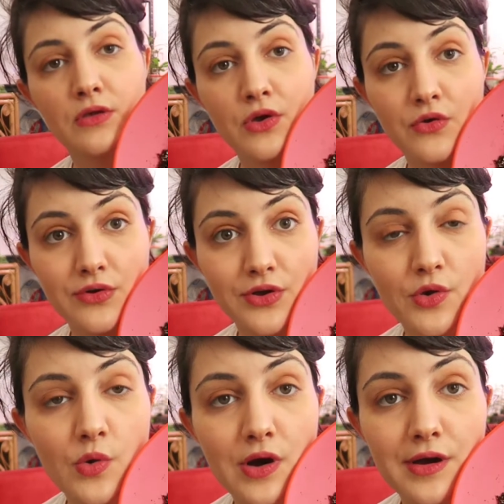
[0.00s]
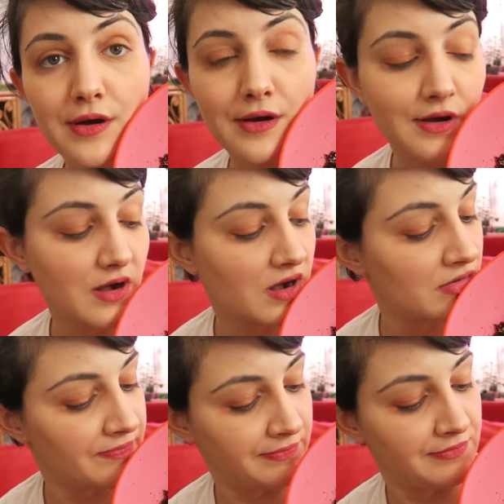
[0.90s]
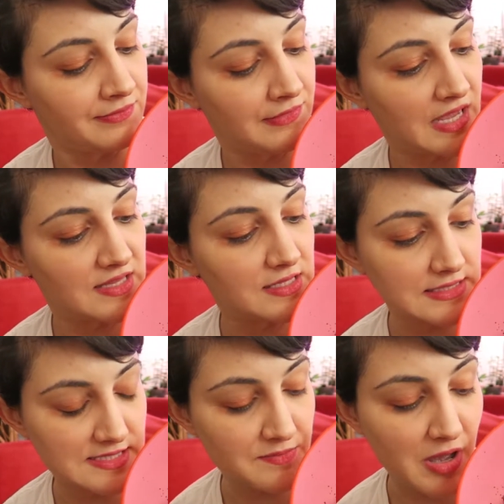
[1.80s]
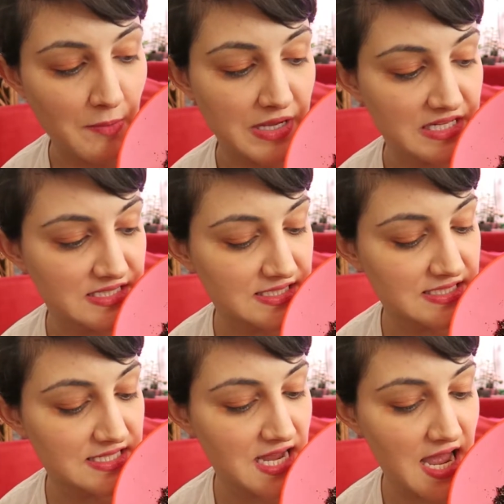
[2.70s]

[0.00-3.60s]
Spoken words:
coconut coir, I think some pumice,